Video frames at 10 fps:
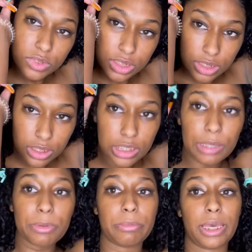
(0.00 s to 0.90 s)
Gonna
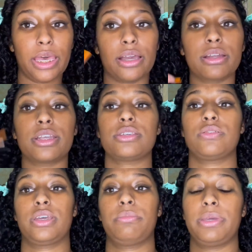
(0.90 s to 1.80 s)
clip it back just so
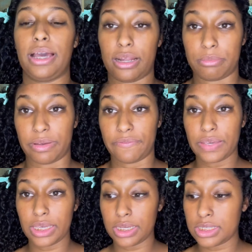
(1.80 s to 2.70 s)
it can be out of my
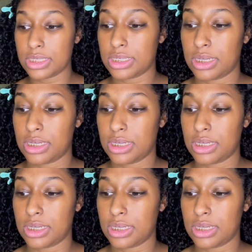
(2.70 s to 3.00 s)
face.